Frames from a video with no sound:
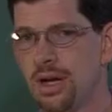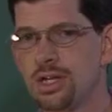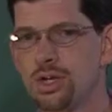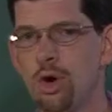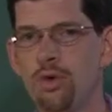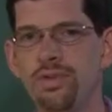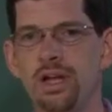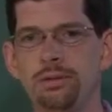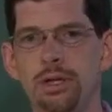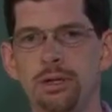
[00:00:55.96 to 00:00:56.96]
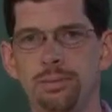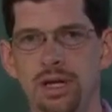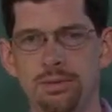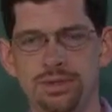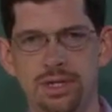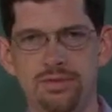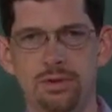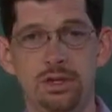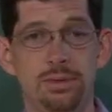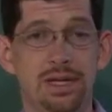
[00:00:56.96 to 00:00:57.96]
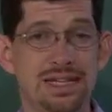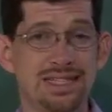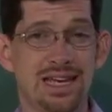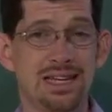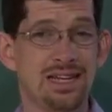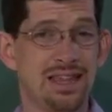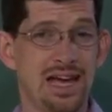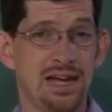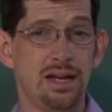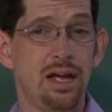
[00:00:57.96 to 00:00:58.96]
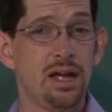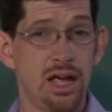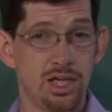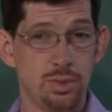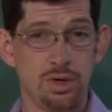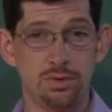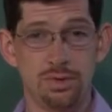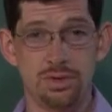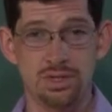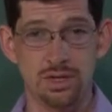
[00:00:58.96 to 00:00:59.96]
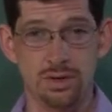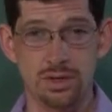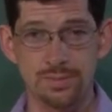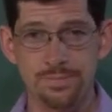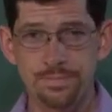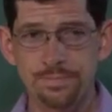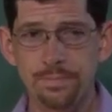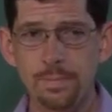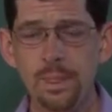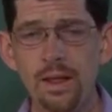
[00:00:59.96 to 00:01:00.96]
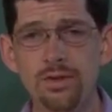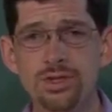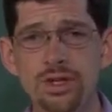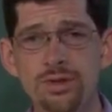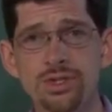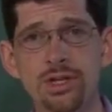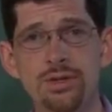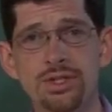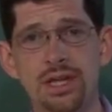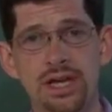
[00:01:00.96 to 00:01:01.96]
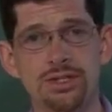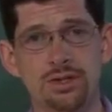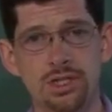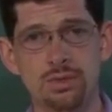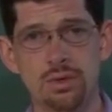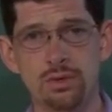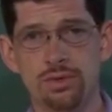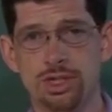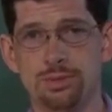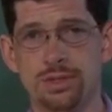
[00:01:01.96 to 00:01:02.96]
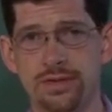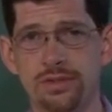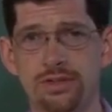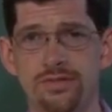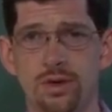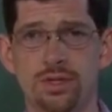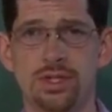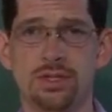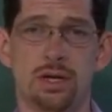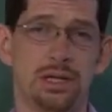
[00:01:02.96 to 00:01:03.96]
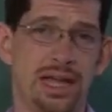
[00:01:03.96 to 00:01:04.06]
So hopefully I'll be able to give you a little bit of insight into that as we go through this series. There's another series attached to this one which specifically focuses on